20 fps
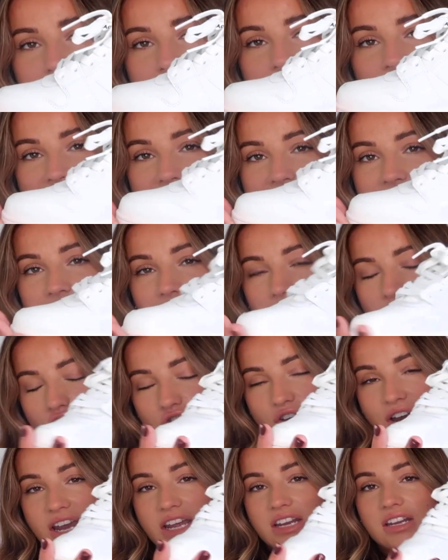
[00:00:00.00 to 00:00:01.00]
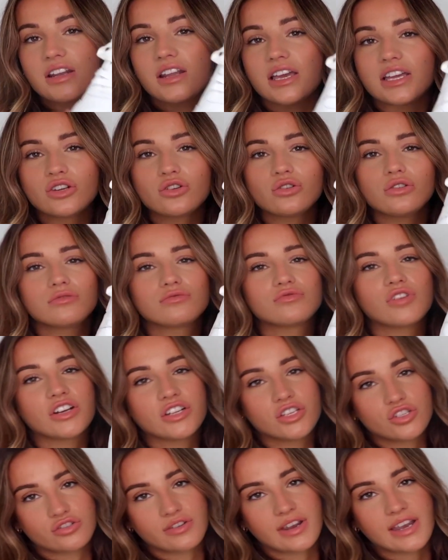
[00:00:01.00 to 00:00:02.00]
flat trainer, like not a
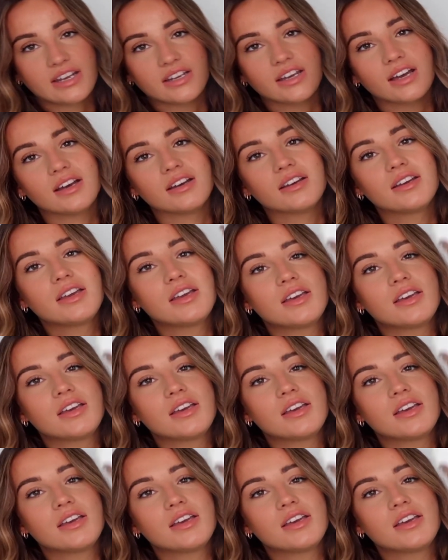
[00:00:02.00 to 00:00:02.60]
runner trainer,